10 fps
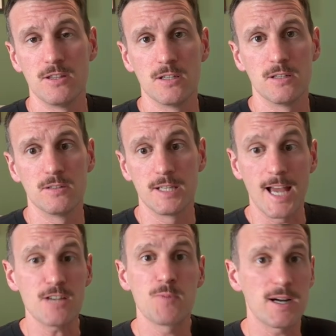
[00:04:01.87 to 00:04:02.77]
the
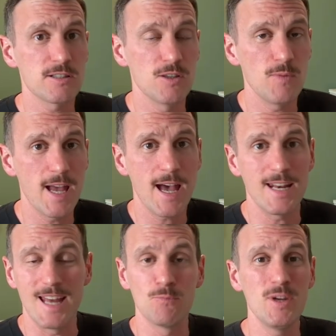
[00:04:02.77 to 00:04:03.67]
cash practice that we had,
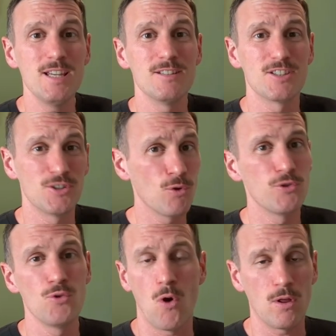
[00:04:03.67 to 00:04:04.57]
and we still
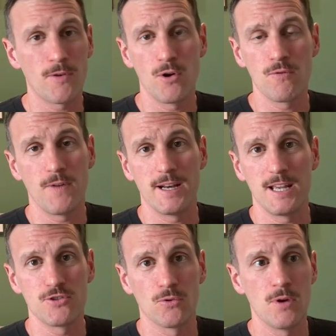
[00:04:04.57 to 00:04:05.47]
do all of our own
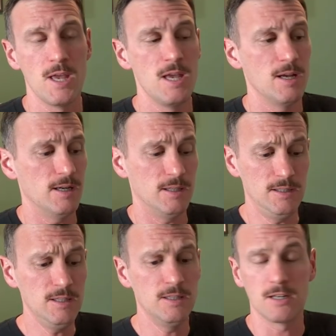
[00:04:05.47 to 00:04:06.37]
financial
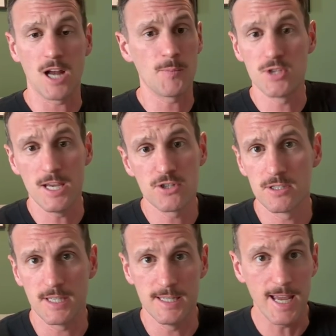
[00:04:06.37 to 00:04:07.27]
computations
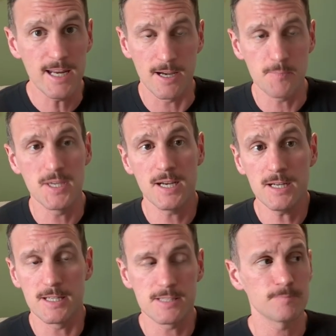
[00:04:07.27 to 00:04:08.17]
and data
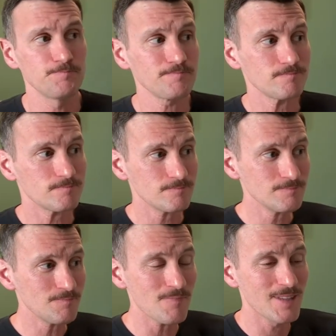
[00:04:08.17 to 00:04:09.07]
because
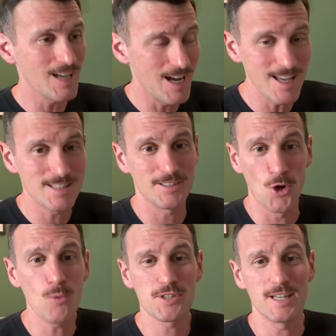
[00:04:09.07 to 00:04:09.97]
no
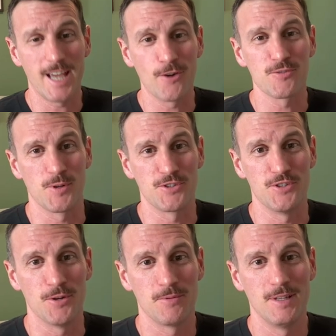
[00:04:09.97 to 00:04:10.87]
one's going to care as much as
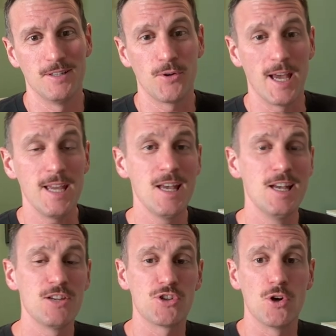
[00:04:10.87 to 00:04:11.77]
you. Okay,
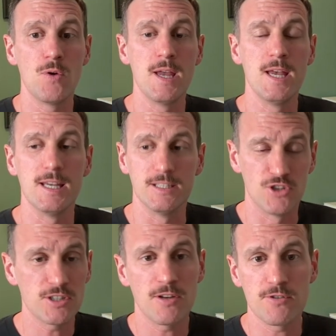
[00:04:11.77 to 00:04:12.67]
so
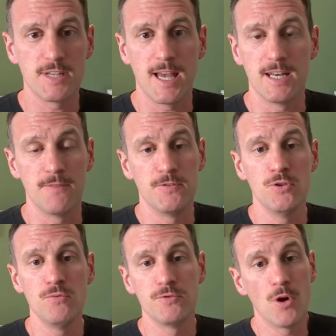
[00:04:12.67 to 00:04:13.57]
just understand, if
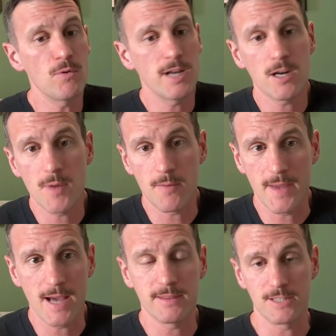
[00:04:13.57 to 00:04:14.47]
you don't care about
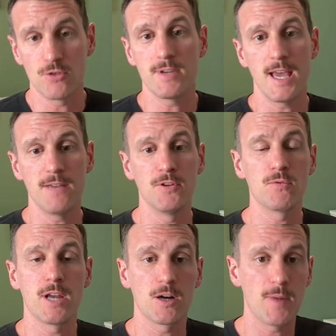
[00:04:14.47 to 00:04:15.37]
math, that's okay. If you don't
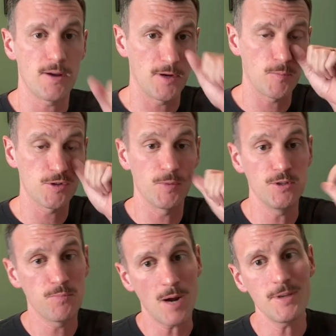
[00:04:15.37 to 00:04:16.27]
care about numbers, but you
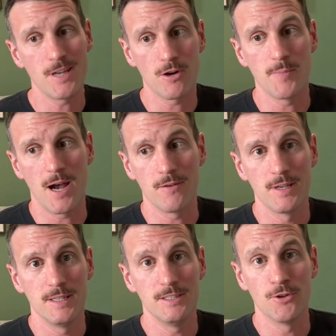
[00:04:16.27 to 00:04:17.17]
probably care about
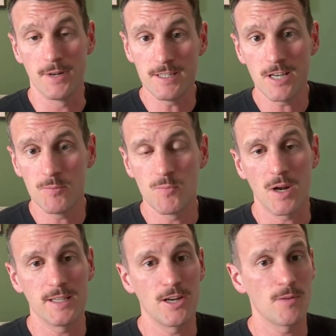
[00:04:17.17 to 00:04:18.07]
your income, you
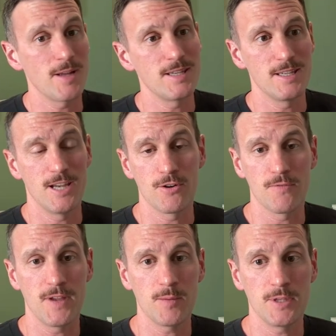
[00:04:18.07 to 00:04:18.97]
probably care about taking care of your
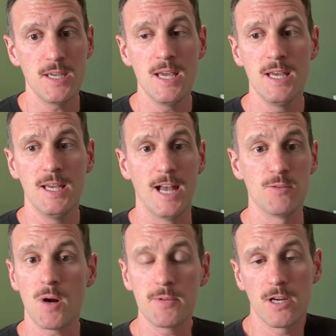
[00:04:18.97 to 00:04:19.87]
family, and you
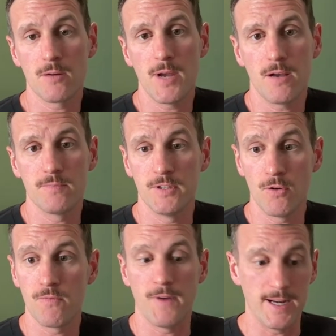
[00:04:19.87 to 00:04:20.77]
probably care about
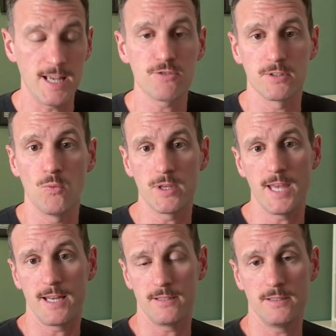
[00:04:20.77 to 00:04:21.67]
financially what
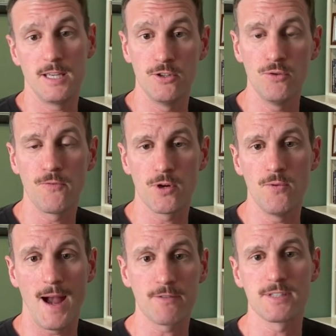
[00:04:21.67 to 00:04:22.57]
that can do for you
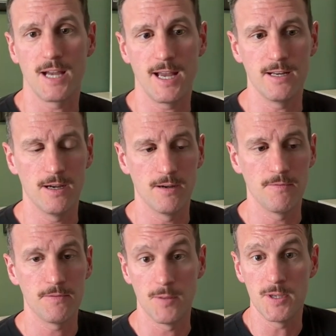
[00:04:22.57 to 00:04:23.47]
outside of
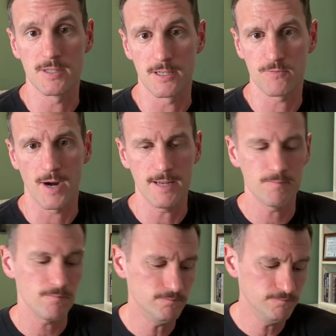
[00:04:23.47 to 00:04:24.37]
the business, right?
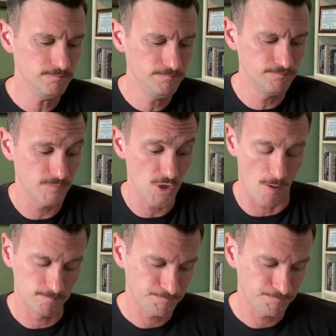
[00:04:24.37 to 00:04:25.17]
So